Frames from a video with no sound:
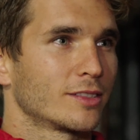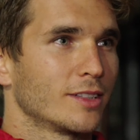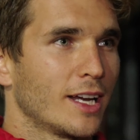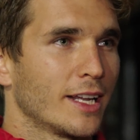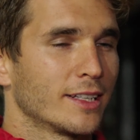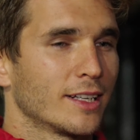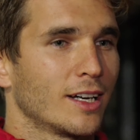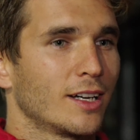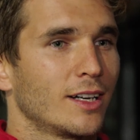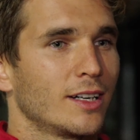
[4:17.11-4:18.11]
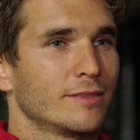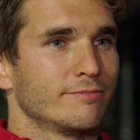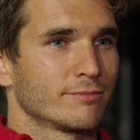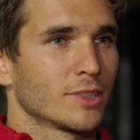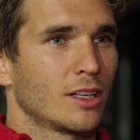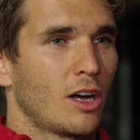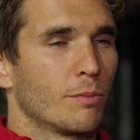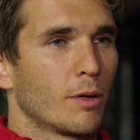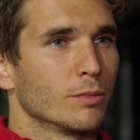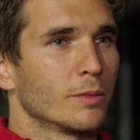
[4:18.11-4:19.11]
And I'll
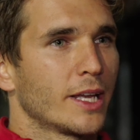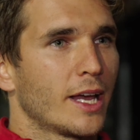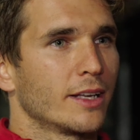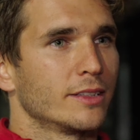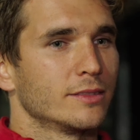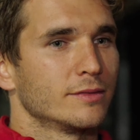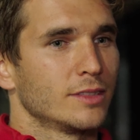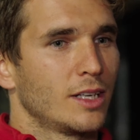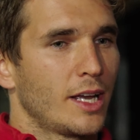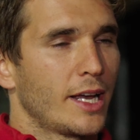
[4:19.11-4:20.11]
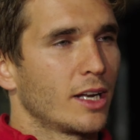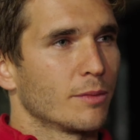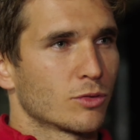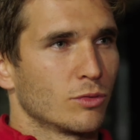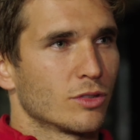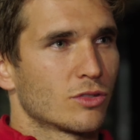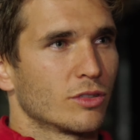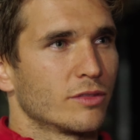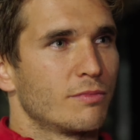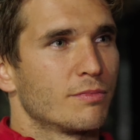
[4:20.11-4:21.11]
probably head up towards sort
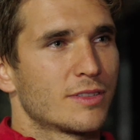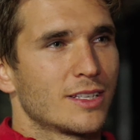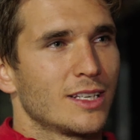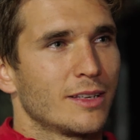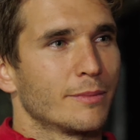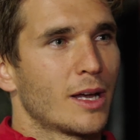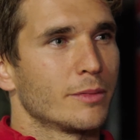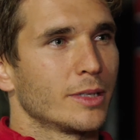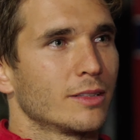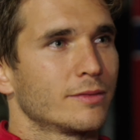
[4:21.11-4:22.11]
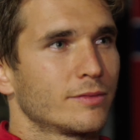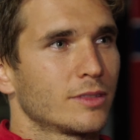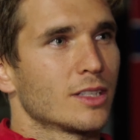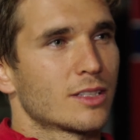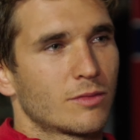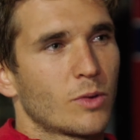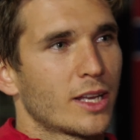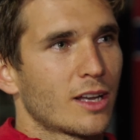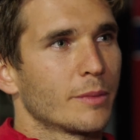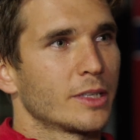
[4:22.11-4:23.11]
of Sydney maybe this week
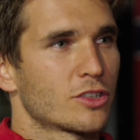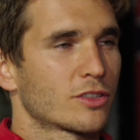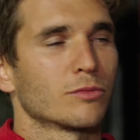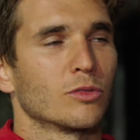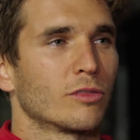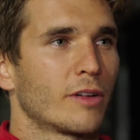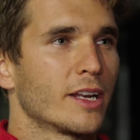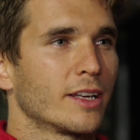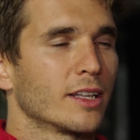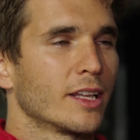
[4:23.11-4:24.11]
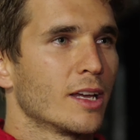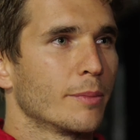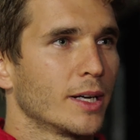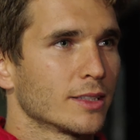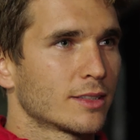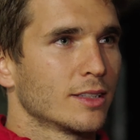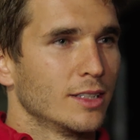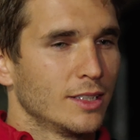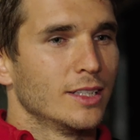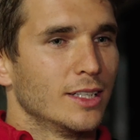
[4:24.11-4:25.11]
coming, just from all the rain down there. But
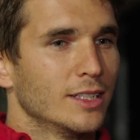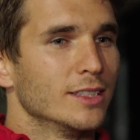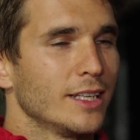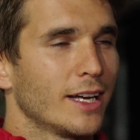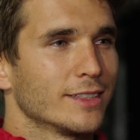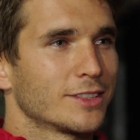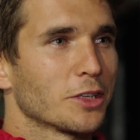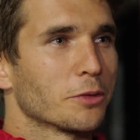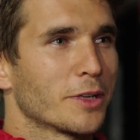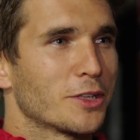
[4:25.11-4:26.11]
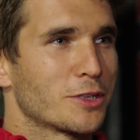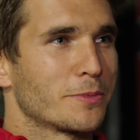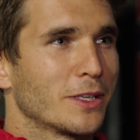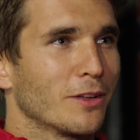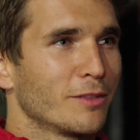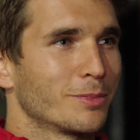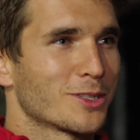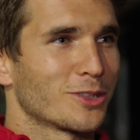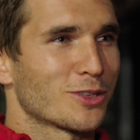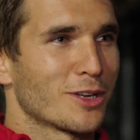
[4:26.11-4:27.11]
yeah, it's a little bit of the gypsy life, but
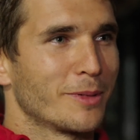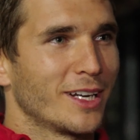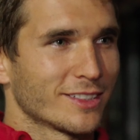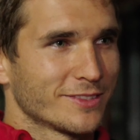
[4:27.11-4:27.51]
it's not so bad.